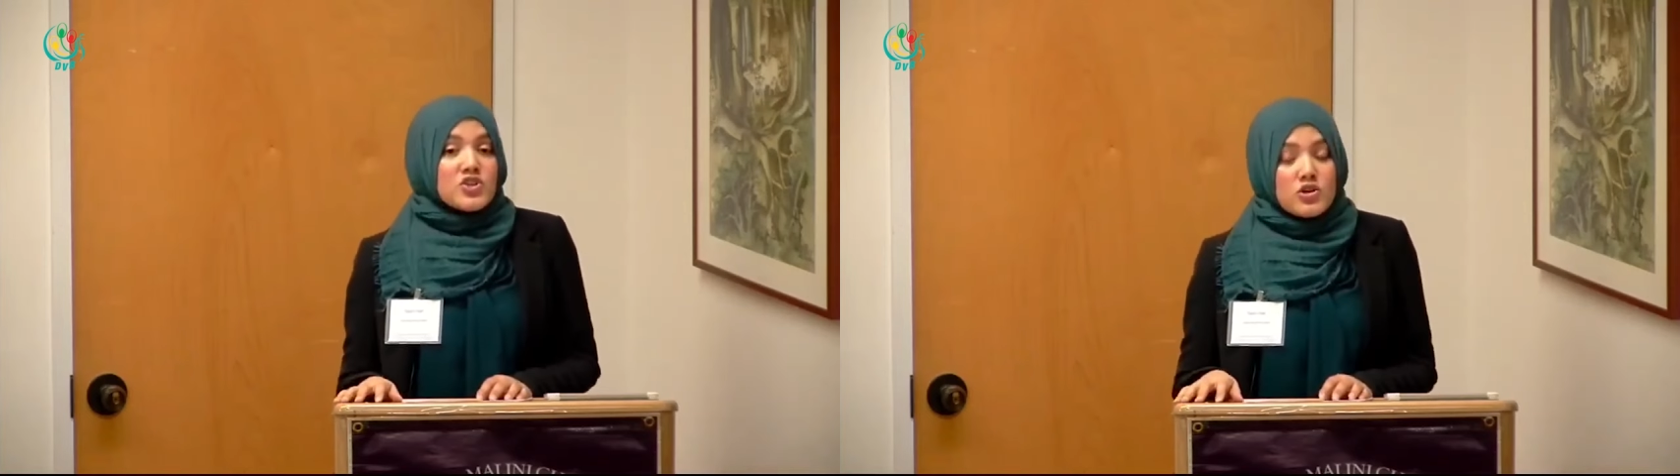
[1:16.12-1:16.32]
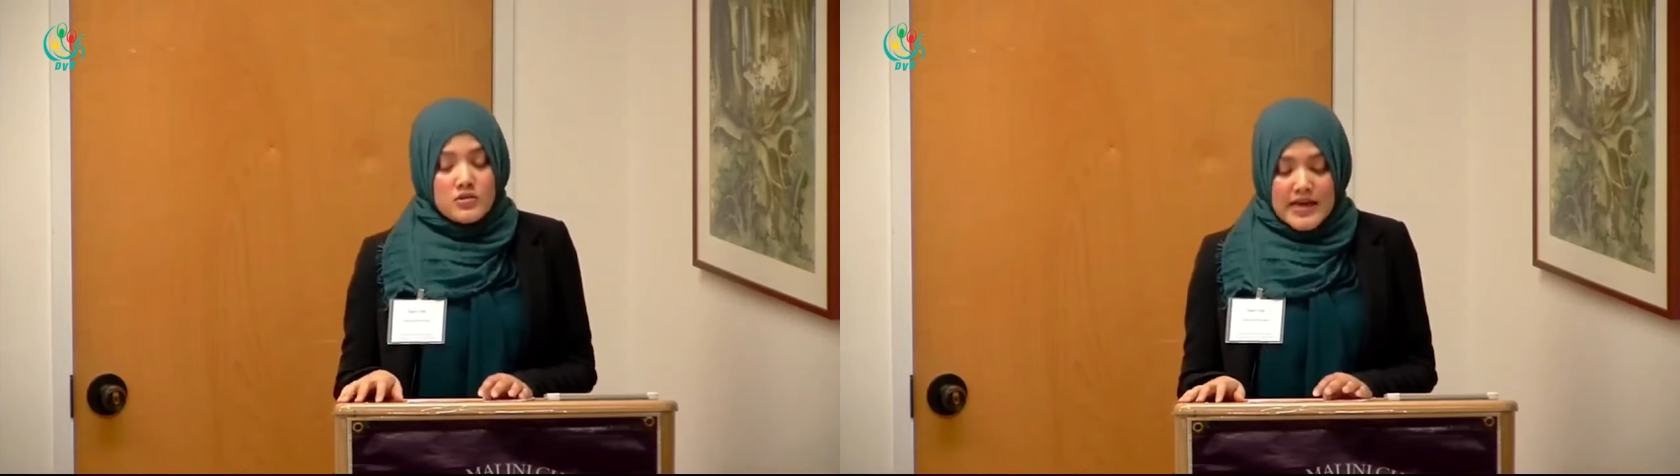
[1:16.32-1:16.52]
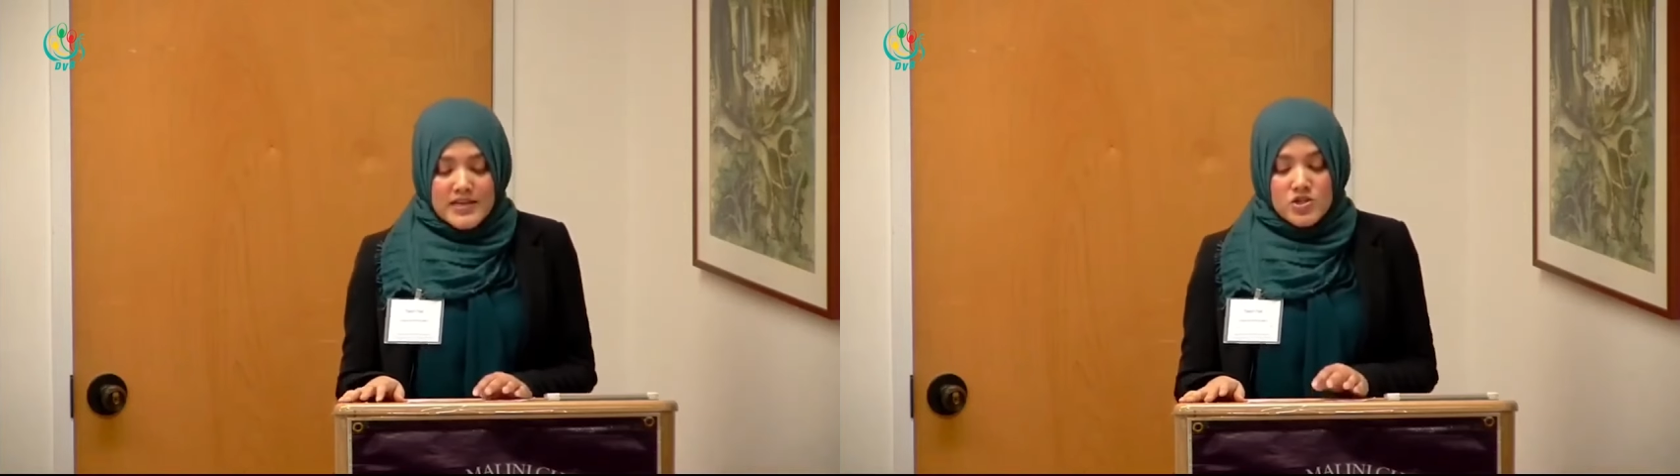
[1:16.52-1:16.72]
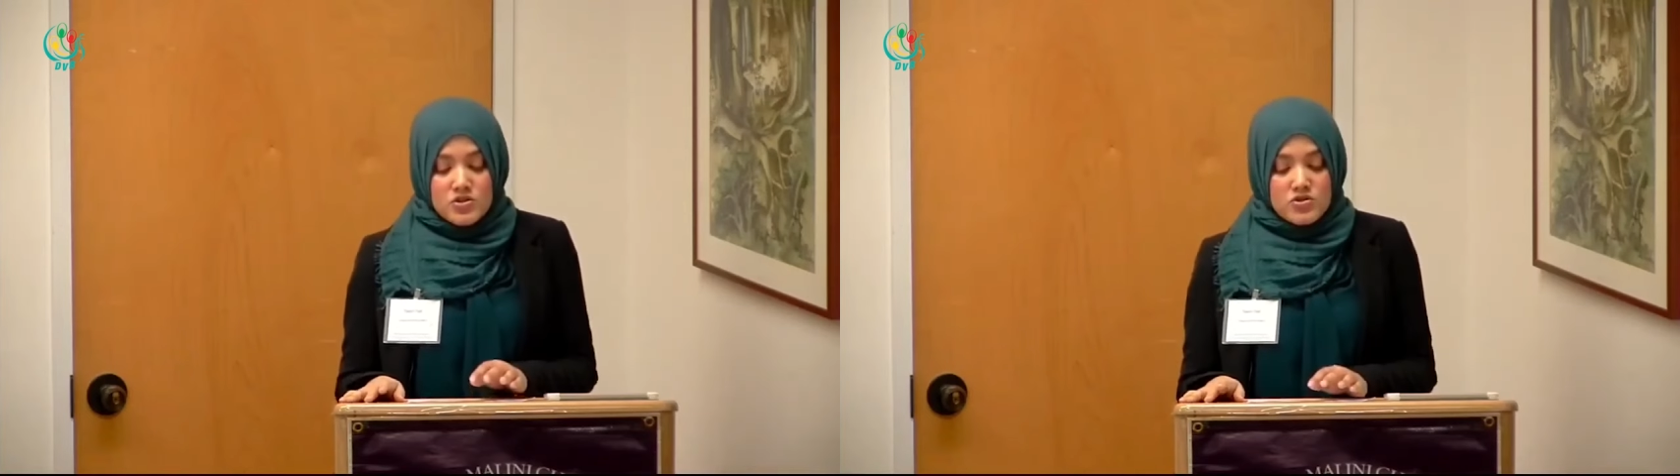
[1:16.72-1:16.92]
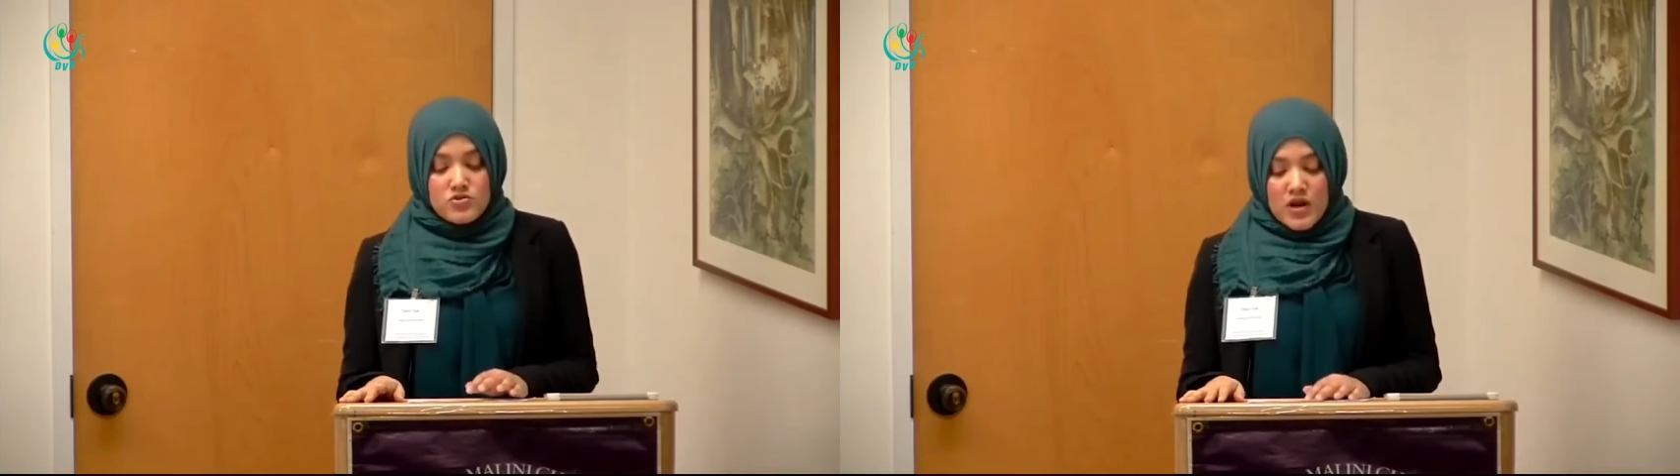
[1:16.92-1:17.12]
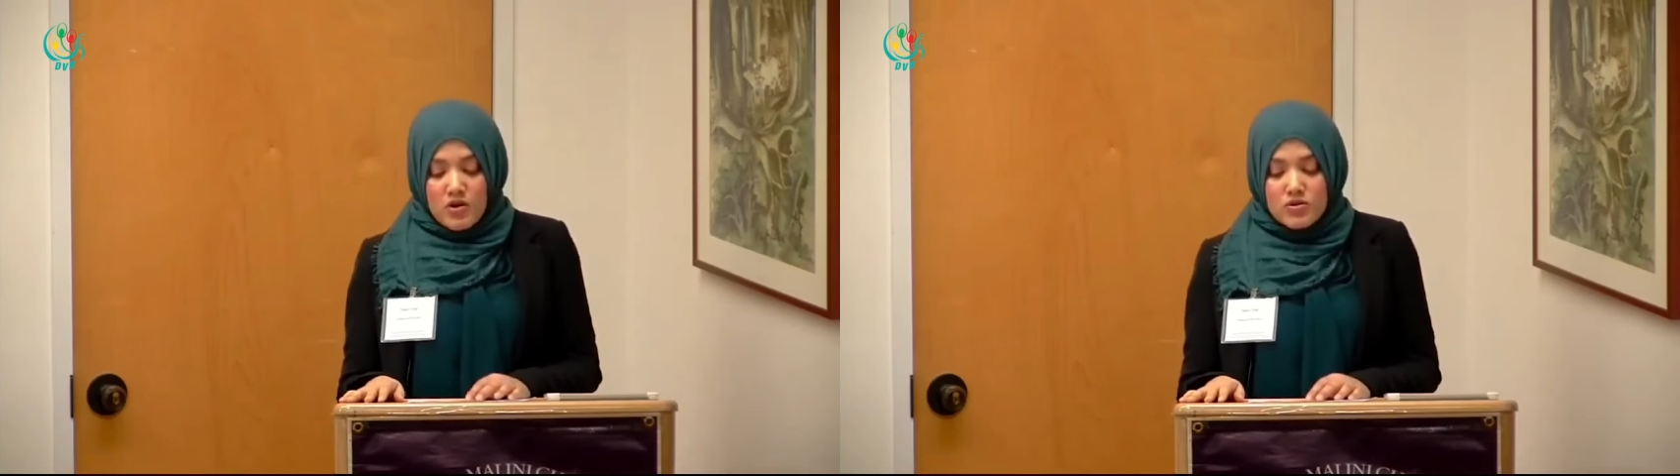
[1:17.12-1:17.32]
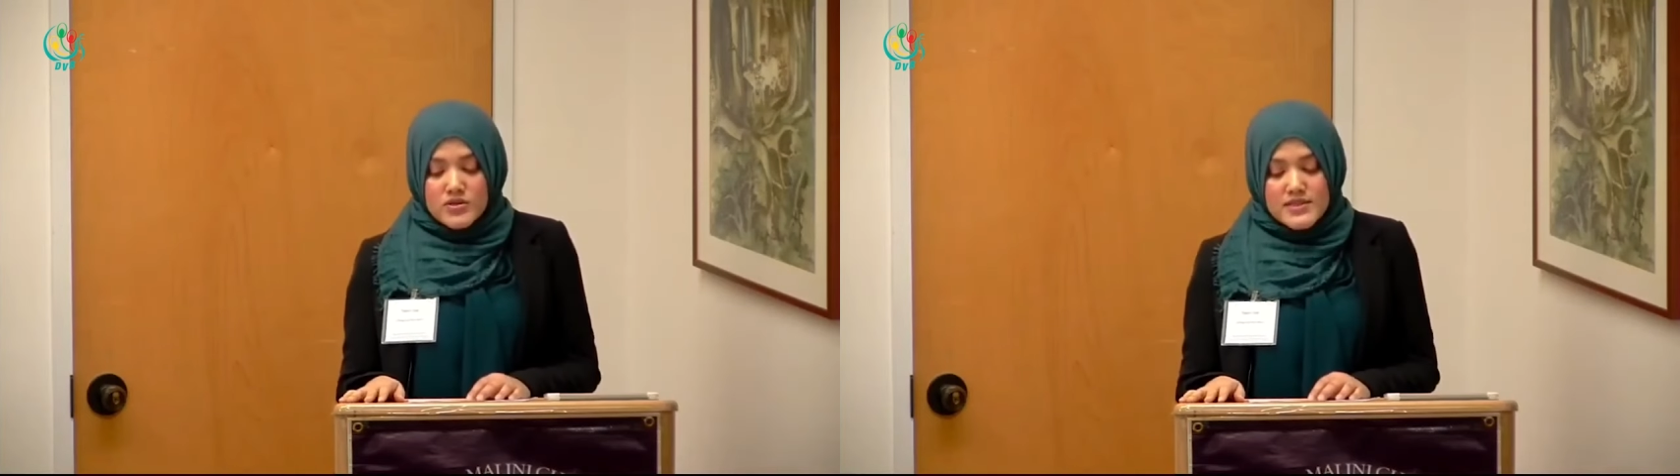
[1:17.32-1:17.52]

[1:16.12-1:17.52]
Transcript: Ula, the director of the